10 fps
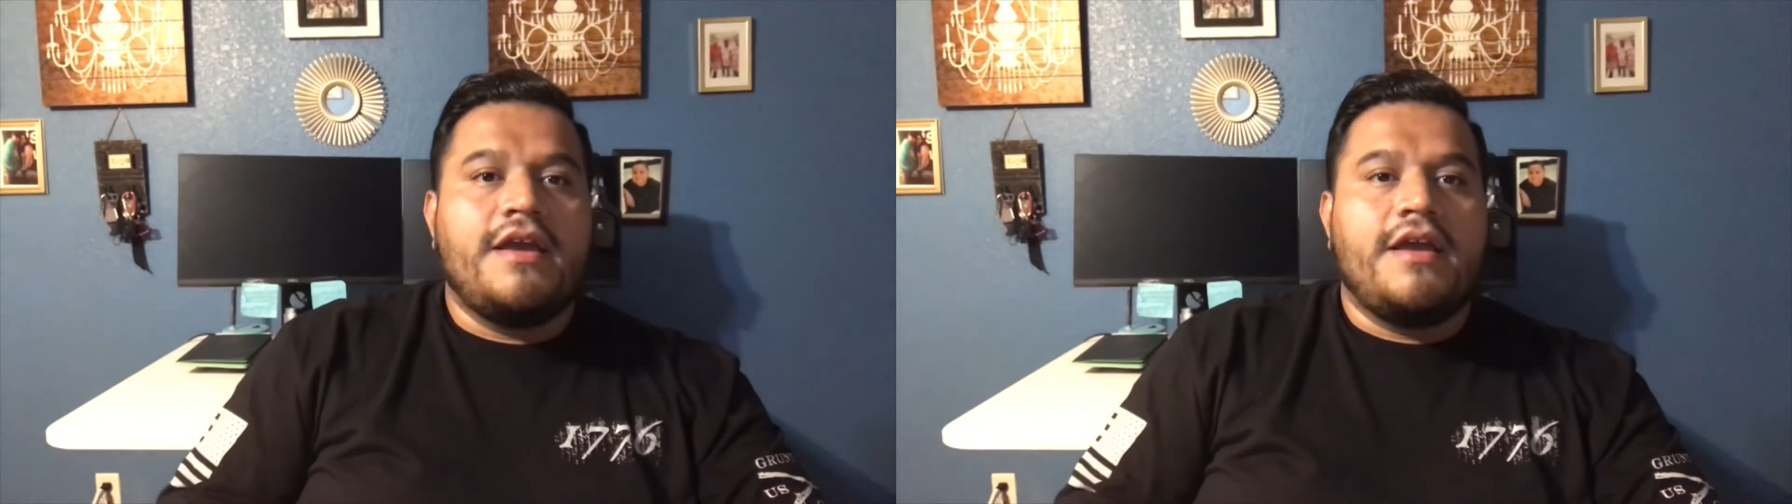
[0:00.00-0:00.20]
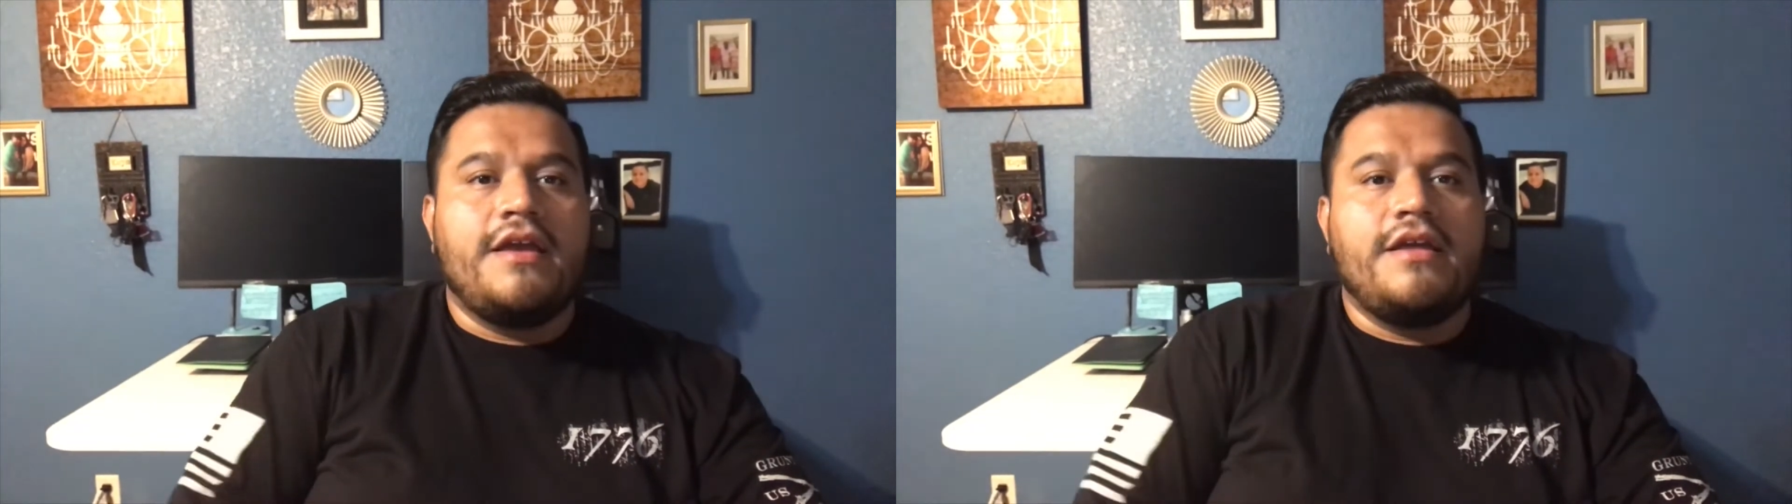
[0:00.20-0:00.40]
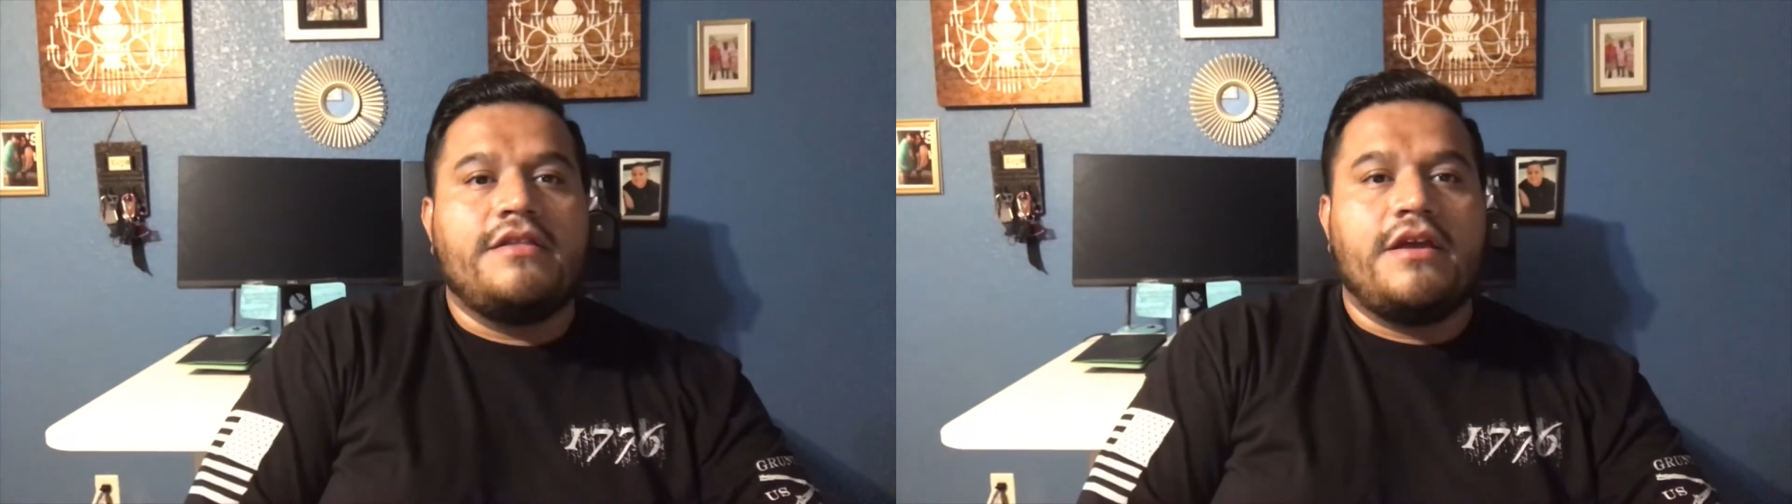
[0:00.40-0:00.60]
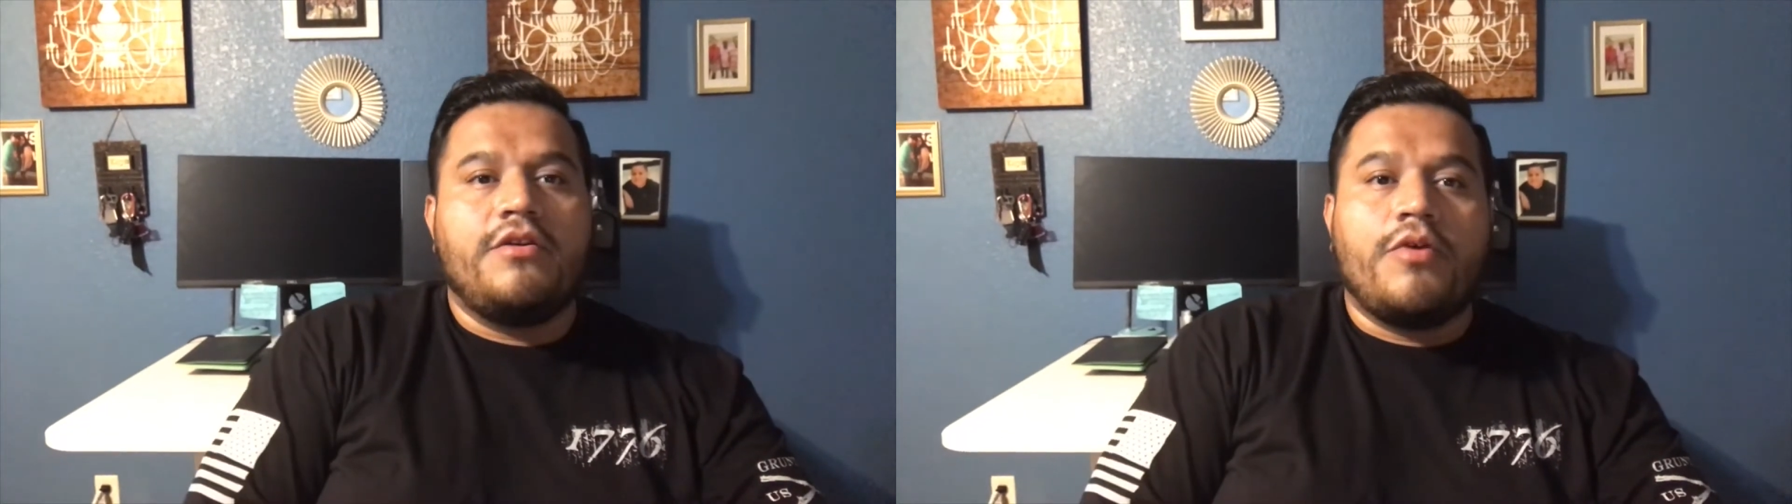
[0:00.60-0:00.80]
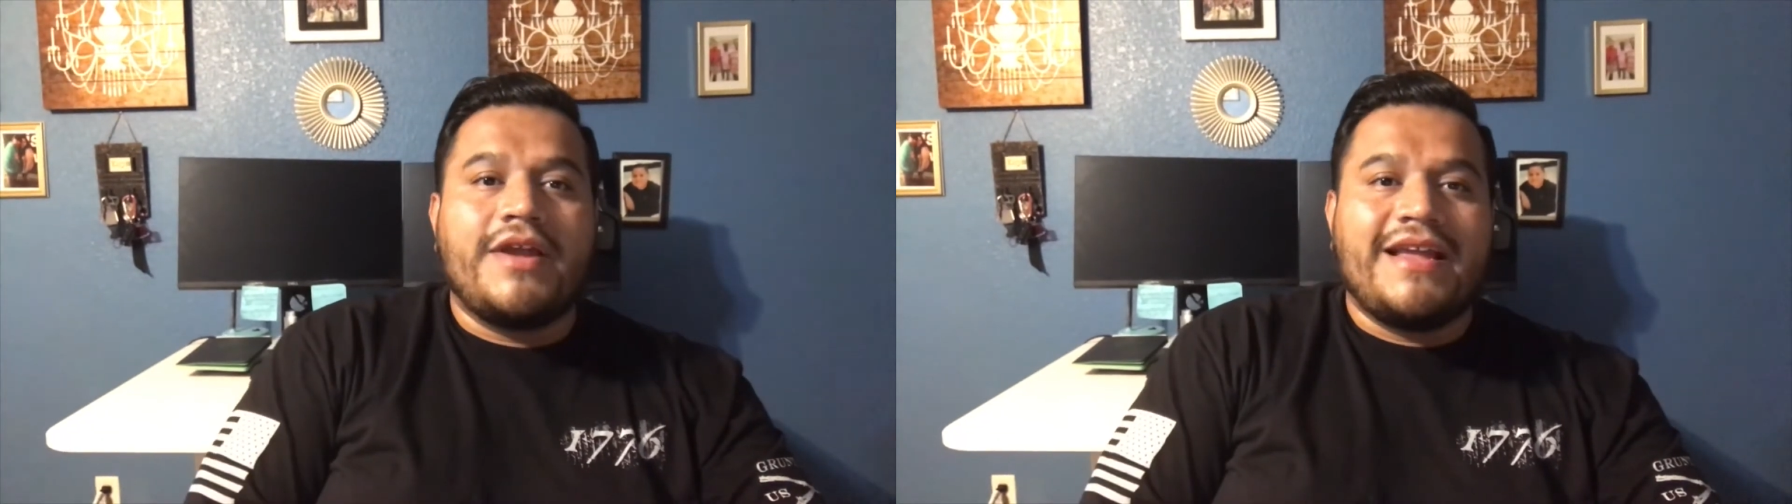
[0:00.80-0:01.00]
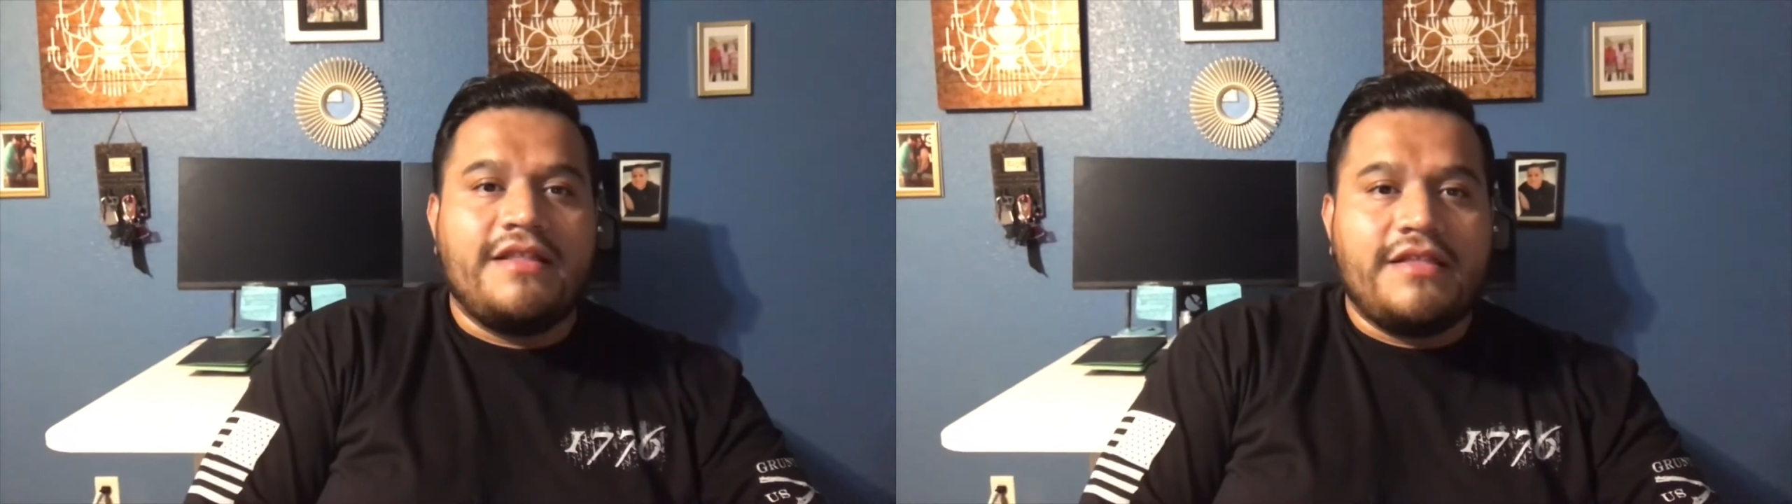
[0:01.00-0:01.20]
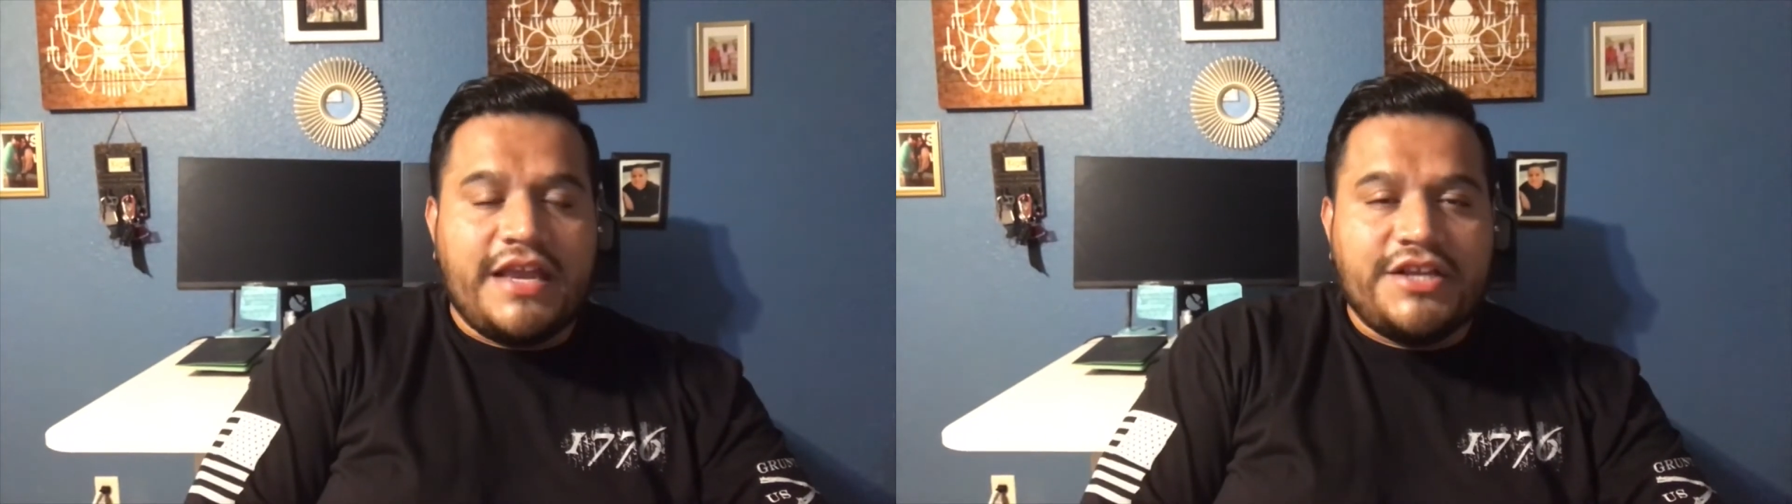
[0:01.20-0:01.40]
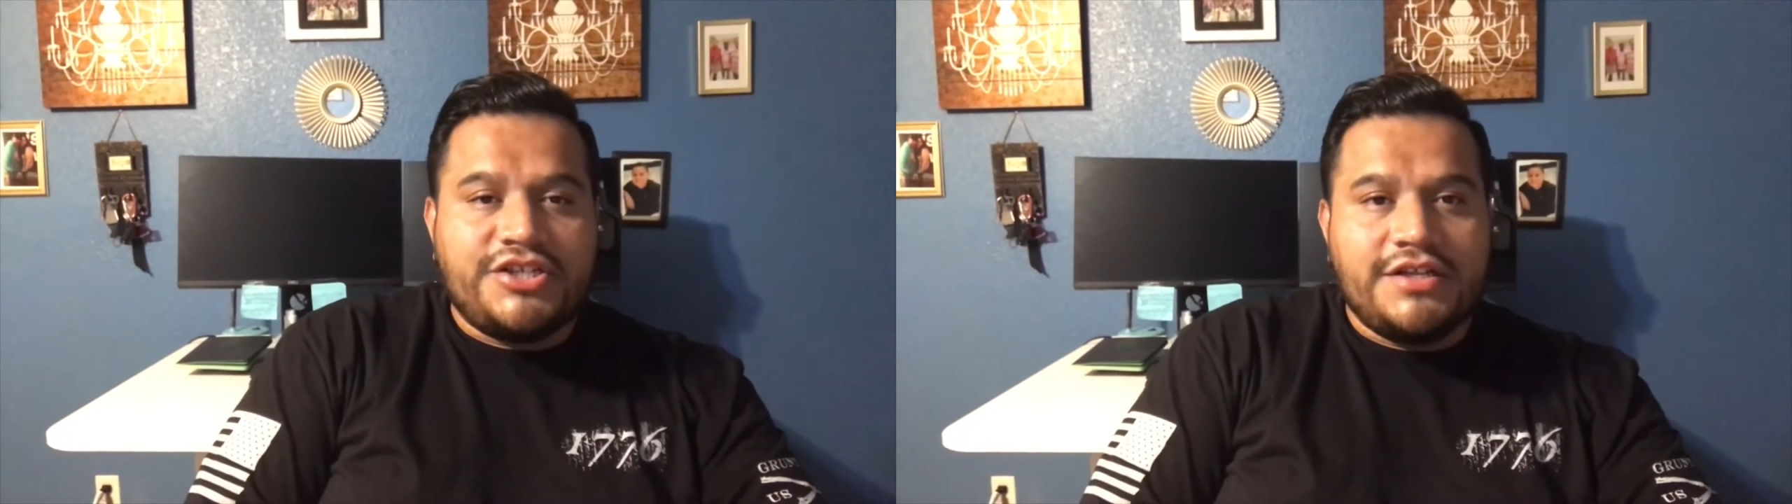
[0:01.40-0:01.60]
is an
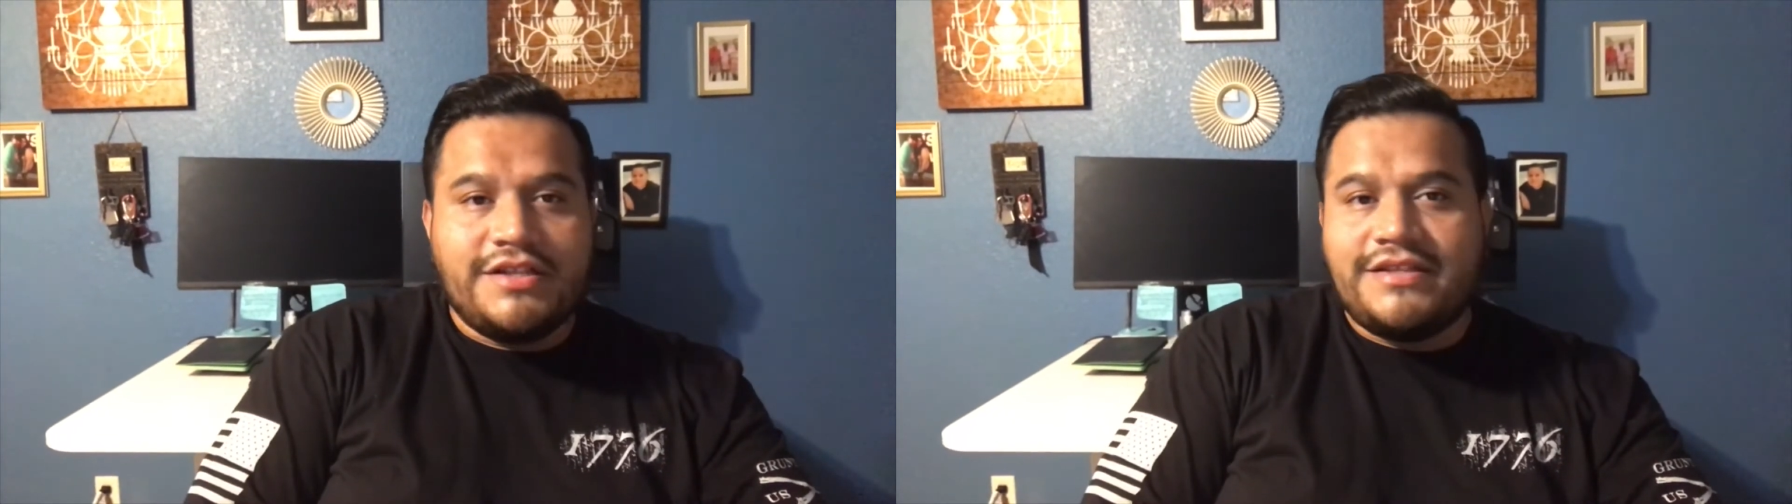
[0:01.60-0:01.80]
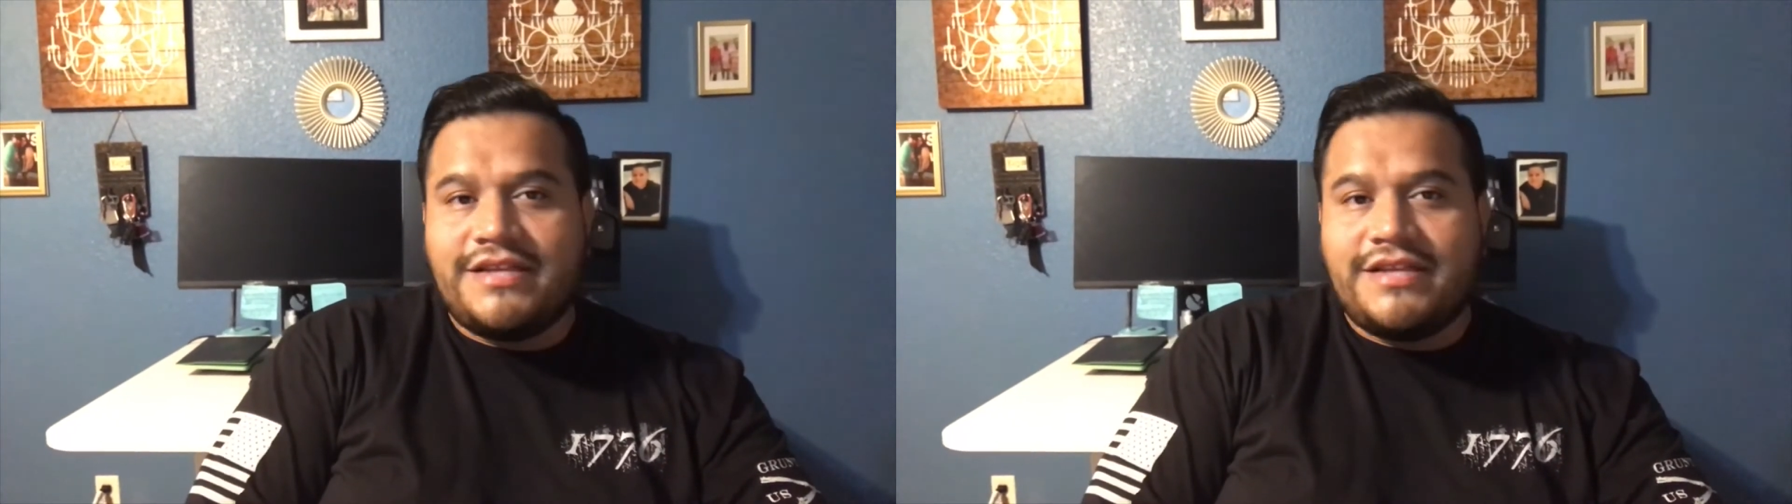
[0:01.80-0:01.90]
organization that